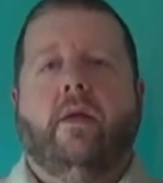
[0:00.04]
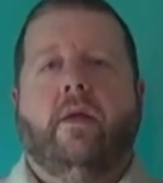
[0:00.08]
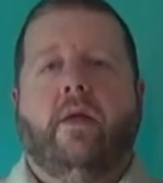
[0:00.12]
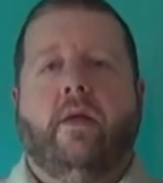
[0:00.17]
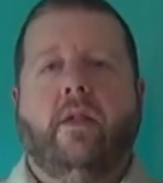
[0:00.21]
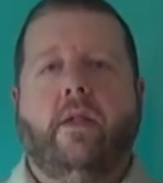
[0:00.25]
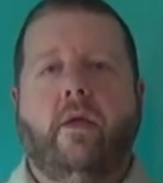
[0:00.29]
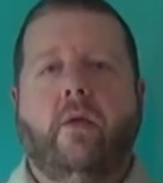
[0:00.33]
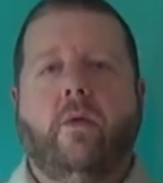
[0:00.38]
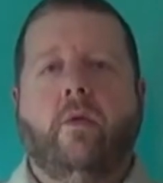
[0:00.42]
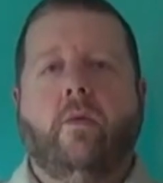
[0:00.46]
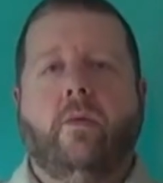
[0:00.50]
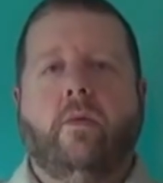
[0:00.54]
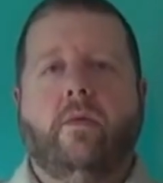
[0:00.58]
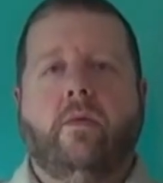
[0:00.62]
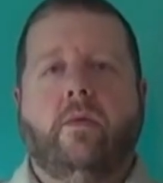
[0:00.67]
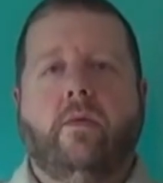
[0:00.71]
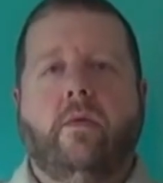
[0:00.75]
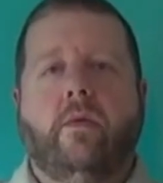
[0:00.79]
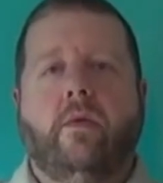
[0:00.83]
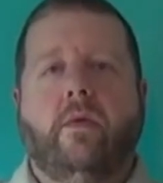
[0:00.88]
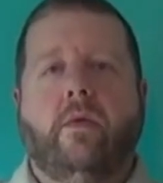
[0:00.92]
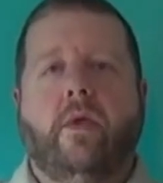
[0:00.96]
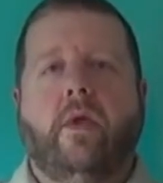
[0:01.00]
Hello,
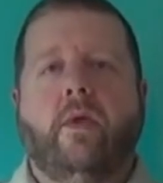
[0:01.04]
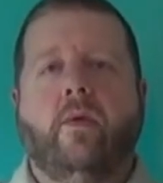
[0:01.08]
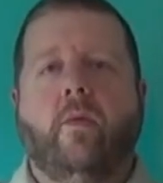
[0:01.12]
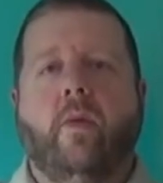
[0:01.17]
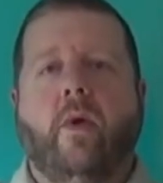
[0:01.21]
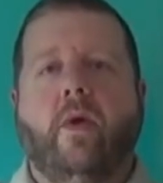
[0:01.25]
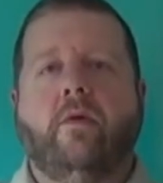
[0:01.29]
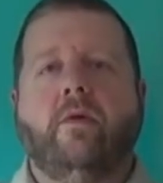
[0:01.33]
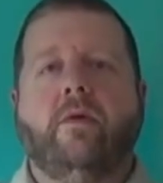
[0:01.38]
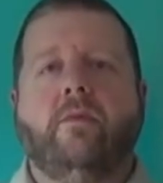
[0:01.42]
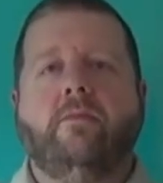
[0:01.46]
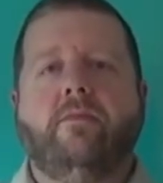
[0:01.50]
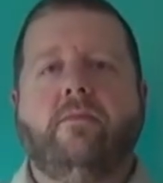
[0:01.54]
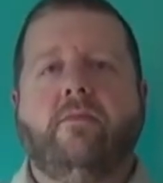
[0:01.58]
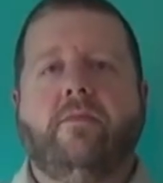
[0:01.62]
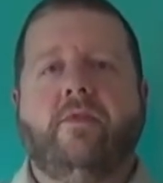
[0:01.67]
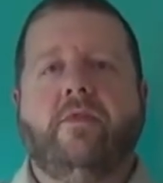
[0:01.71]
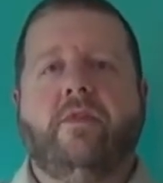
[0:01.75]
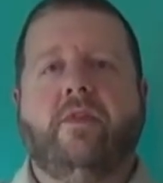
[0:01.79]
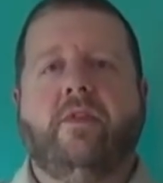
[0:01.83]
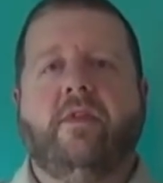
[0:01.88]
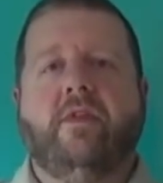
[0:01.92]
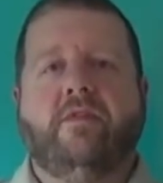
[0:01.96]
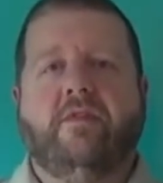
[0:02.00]
and welcome
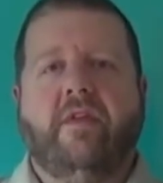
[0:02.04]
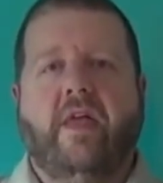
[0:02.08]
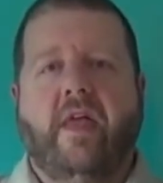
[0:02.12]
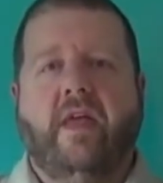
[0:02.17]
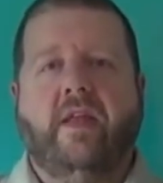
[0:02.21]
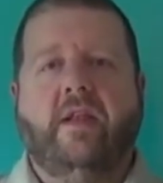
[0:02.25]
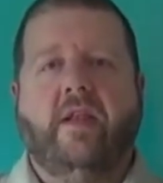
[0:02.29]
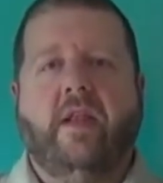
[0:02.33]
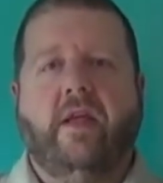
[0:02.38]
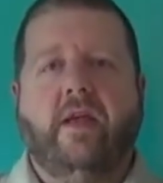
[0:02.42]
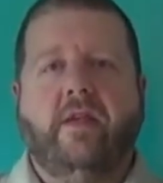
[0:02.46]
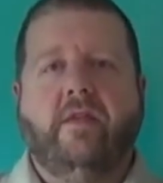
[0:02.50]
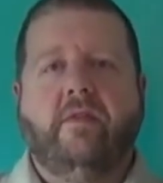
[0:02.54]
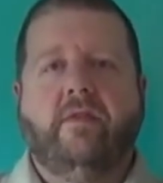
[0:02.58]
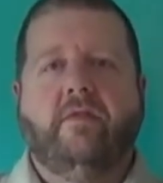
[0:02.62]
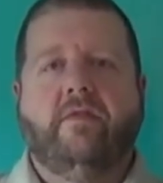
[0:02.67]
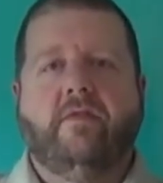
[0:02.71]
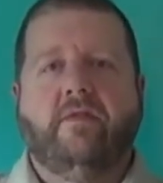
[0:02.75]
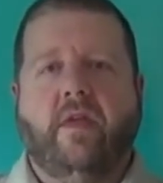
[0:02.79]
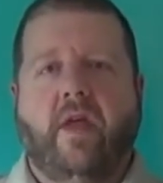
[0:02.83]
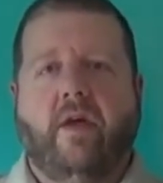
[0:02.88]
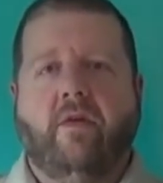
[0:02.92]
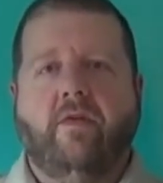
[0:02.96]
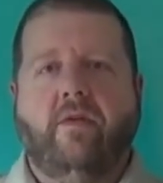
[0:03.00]
to this online
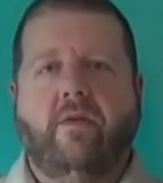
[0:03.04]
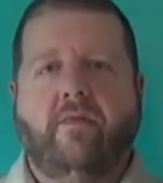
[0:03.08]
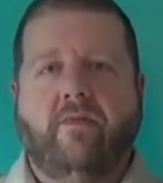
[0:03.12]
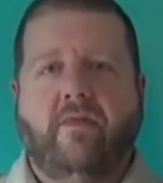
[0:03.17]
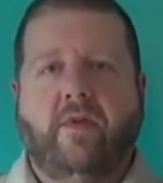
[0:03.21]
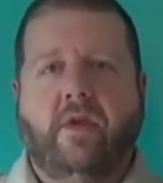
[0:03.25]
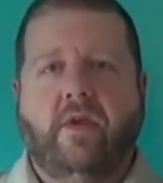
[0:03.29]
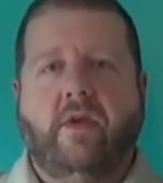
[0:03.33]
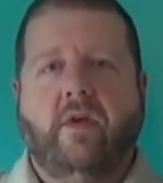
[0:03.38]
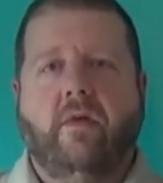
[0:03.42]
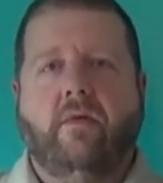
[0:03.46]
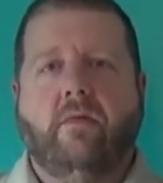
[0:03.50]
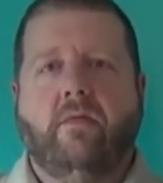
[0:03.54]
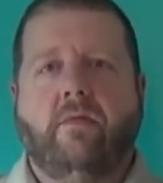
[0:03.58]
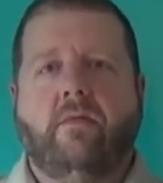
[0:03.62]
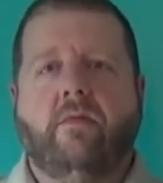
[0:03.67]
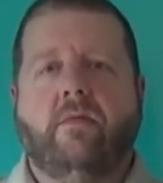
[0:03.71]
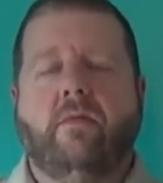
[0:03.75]
scouting video.